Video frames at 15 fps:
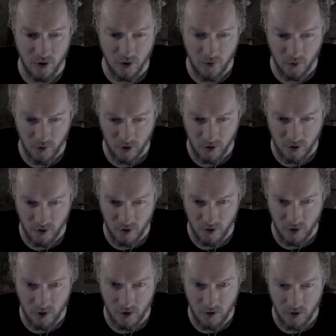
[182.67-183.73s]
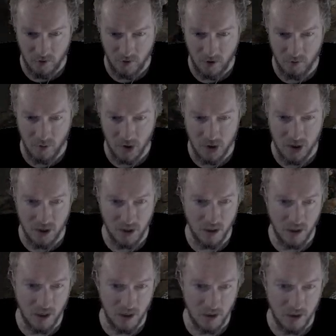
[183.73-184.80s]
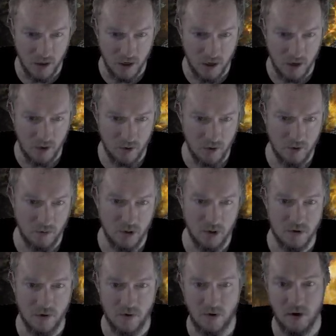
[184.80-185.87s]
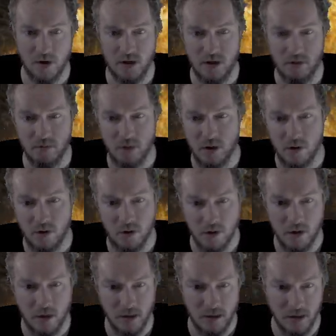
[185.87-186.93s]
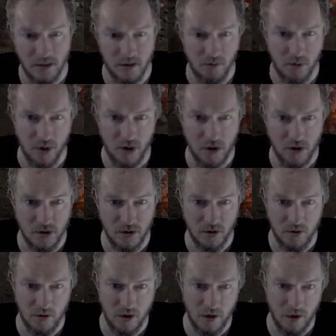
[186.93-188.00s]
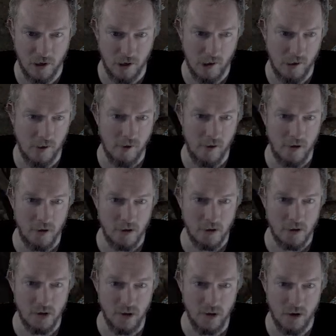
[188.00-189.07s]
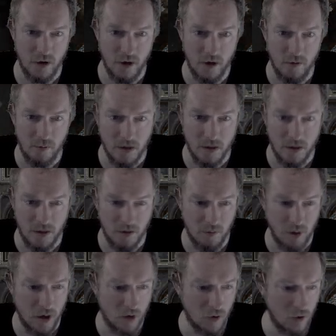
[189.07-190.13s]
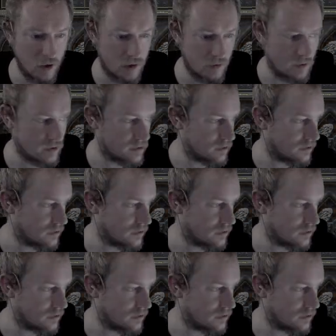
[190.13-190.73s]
with a machine gun kick with a bunch of crushing blow unless it's a boss or, like, certain enemies in the Bale Waves.